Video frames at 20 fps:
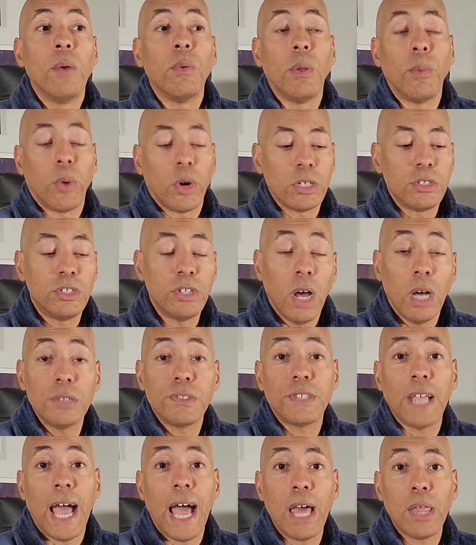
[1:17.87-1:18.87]
will work
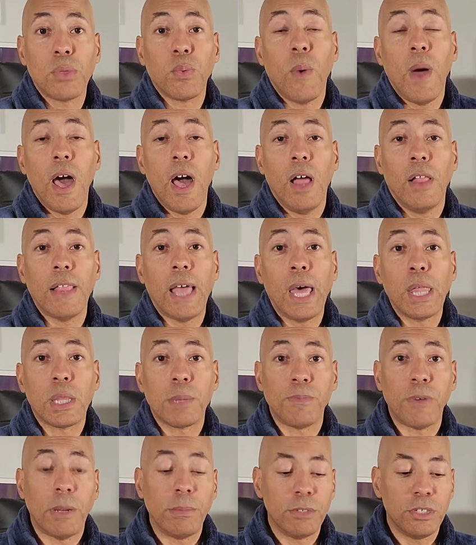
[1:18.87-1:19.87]
just as well as the
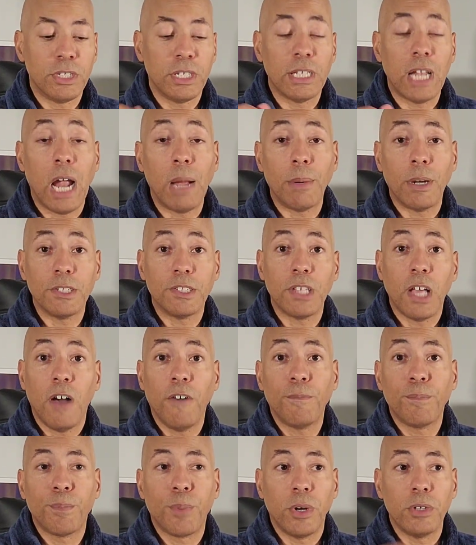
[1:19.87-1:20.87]
bread machine that I
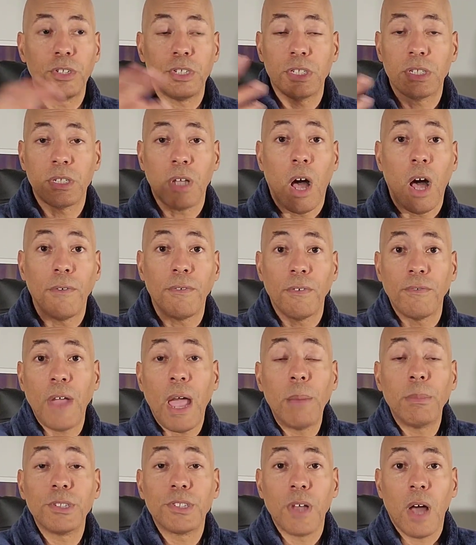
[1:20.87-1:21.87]
myself purchased off of
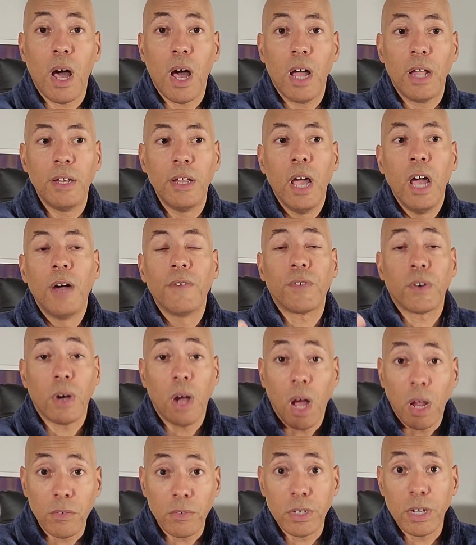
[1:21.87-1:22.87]
Amazon for
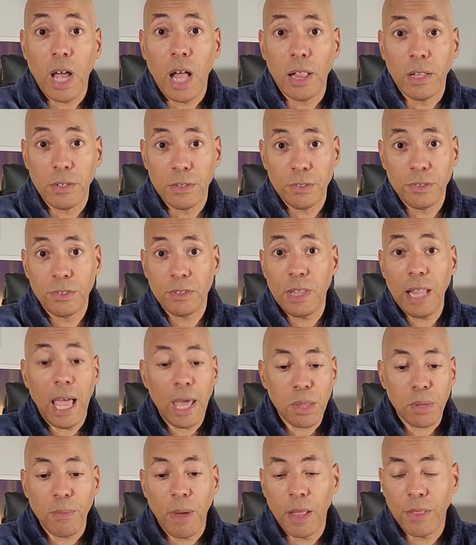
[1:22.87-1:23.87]
$100
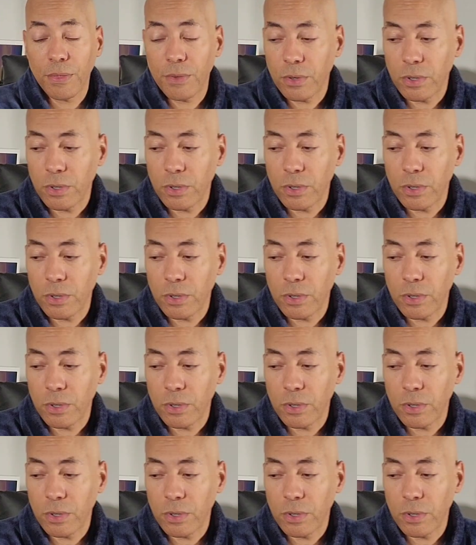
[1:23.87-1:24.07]
last month,